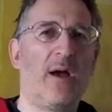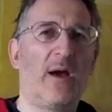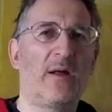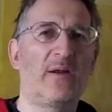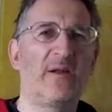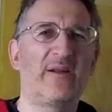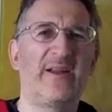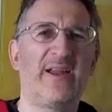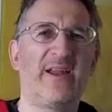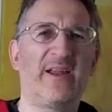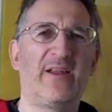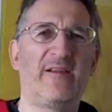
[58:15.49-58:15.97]

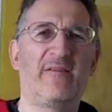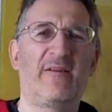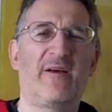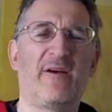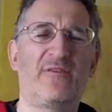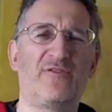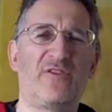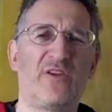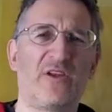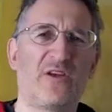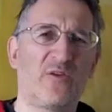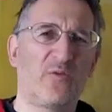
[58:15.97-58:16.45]
and I didn't even
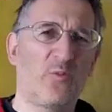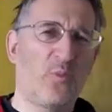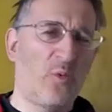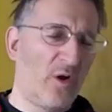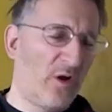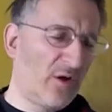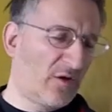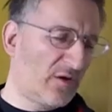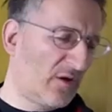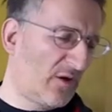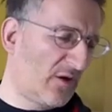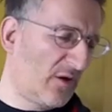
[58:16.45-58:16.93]
know she could
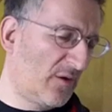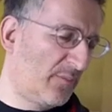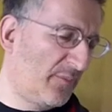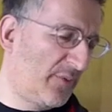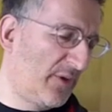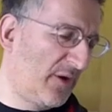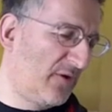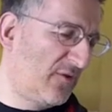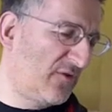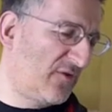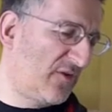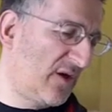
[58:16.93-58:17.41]
work a
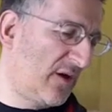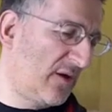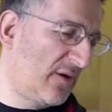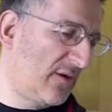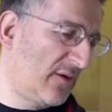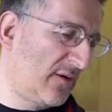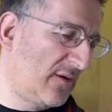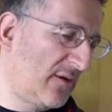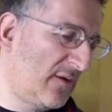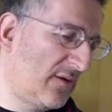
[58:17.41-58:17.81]
computer.